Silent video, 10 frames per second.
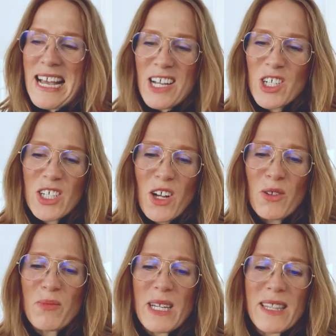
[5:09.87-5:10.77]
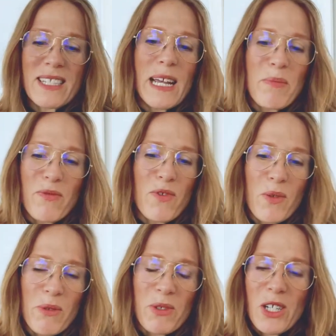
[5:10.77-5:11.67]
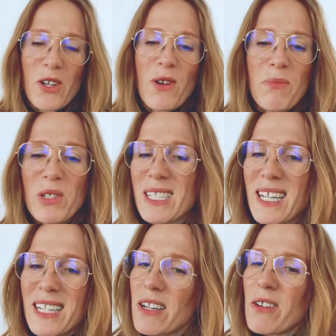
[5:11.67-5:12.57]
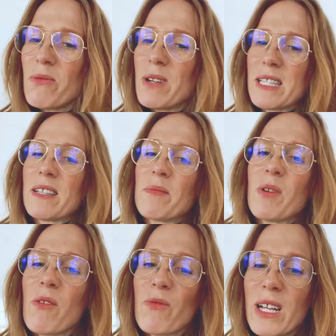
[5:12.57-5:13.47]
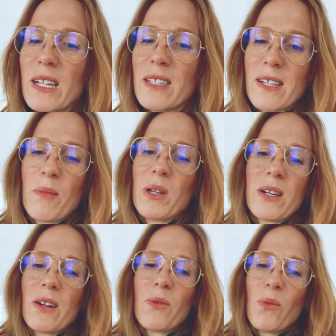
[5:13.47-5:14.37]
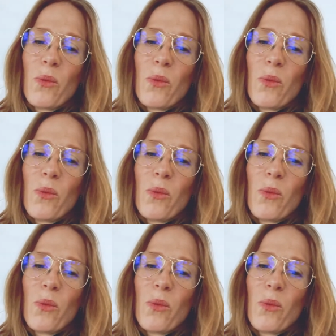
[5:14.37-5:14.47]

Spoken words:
And she told me the day before we were to go up, she said, "You know, Winsome, a real Dubliner